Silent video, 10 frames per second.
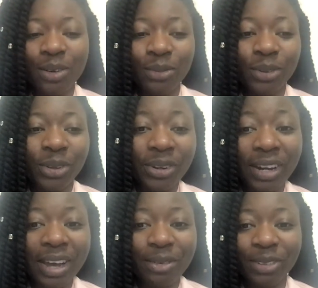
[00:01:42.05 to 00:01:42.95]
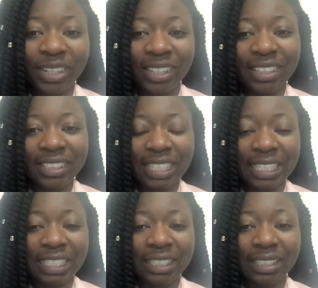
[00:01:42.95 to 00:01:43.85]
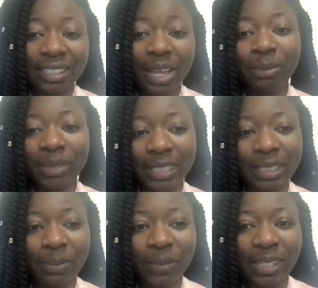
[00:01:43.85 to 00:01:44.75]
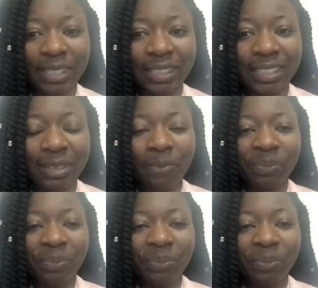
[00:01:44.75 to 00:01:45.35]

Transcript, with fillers: for young Africans in STEM disciplines.